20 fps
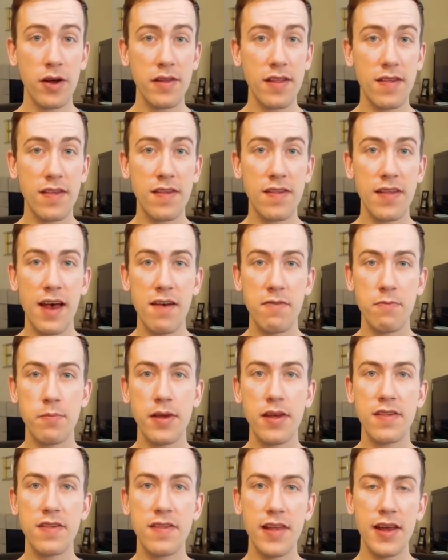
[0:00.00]
This is
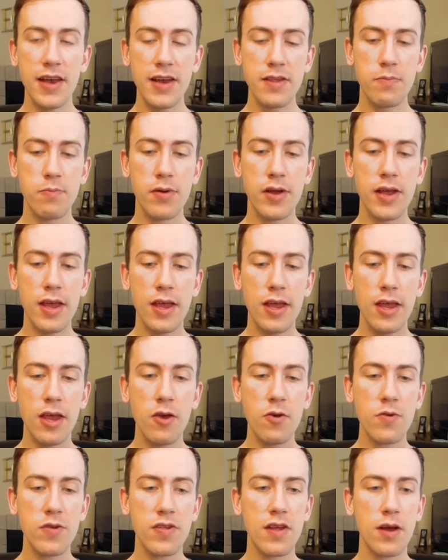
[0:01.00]
FP Sticks bringing
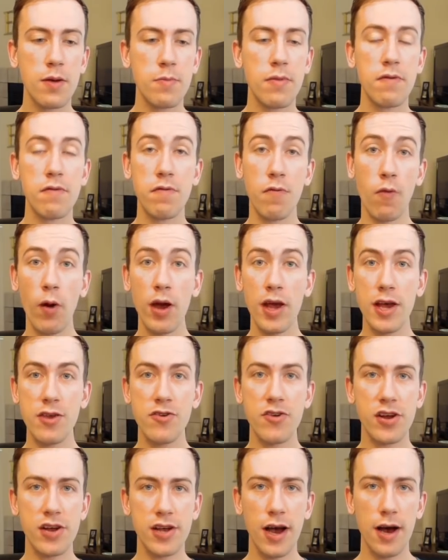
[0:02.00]
you some
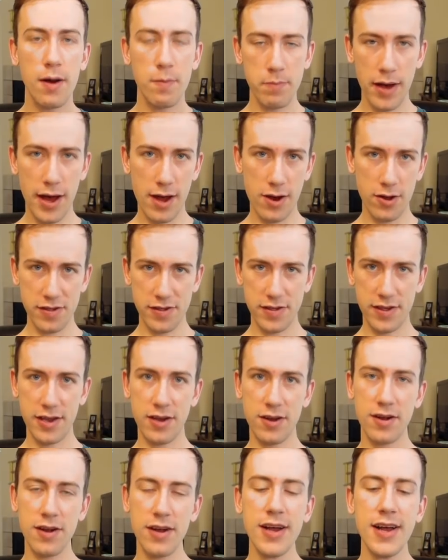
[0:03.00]
Voyager Cup battles
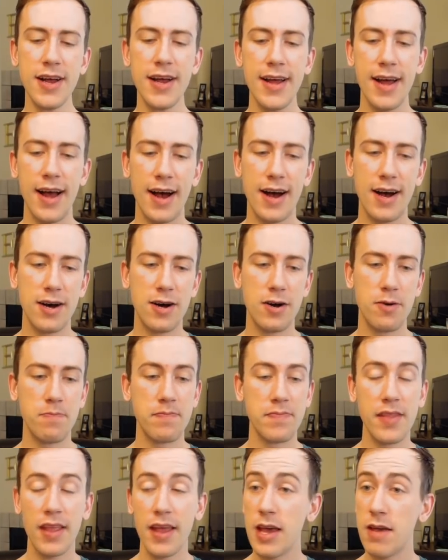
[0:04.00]
here.
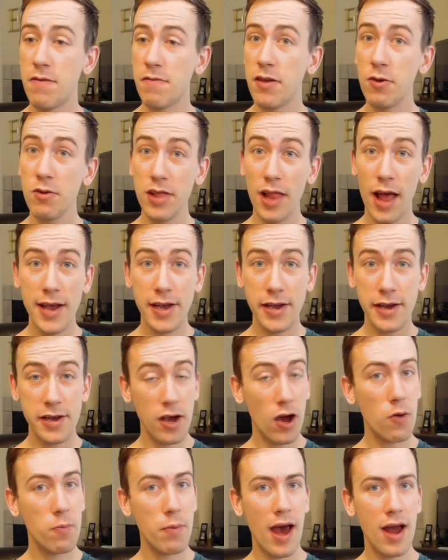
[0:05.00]
If you like
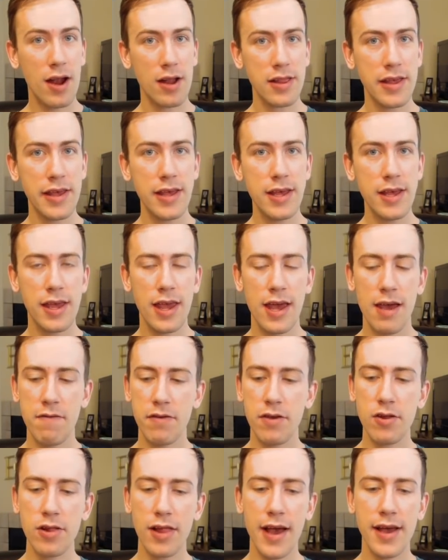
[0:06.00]
Go Battle League, if
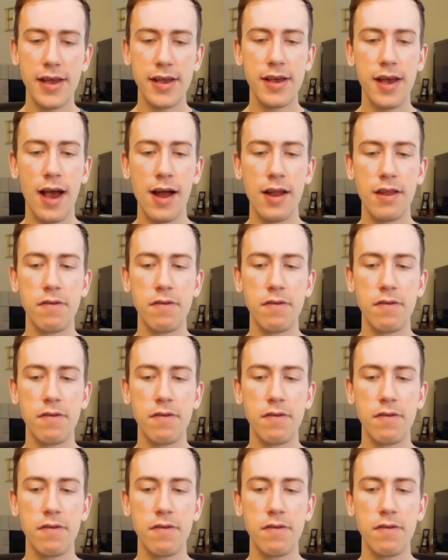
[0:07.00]
you like kind of the